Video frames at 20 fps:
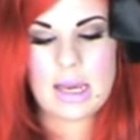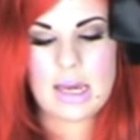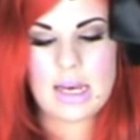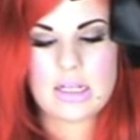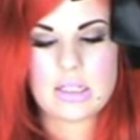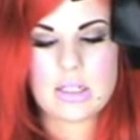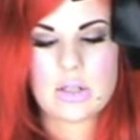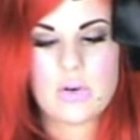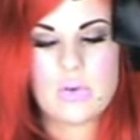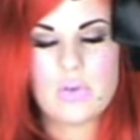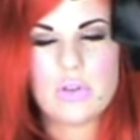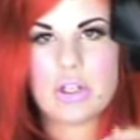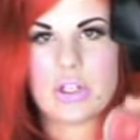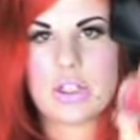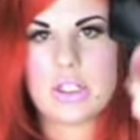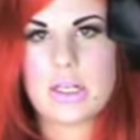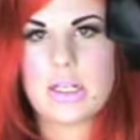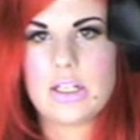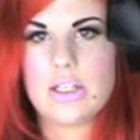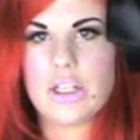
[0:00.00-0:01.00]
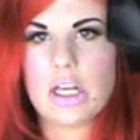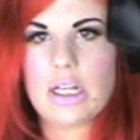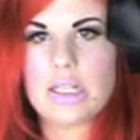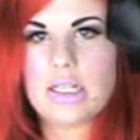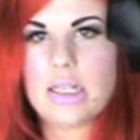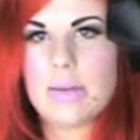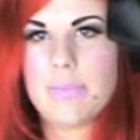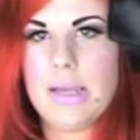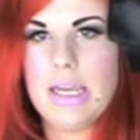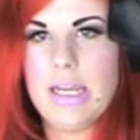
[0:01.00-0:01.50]
and it's called
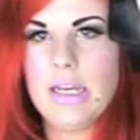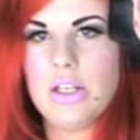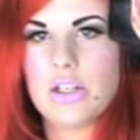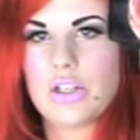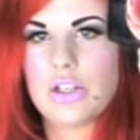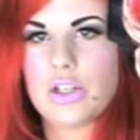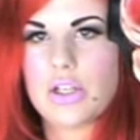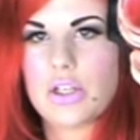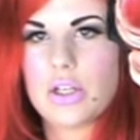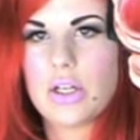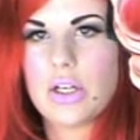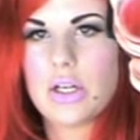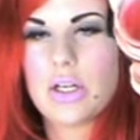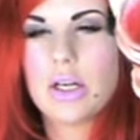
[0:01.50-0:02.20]
Just a Pinch.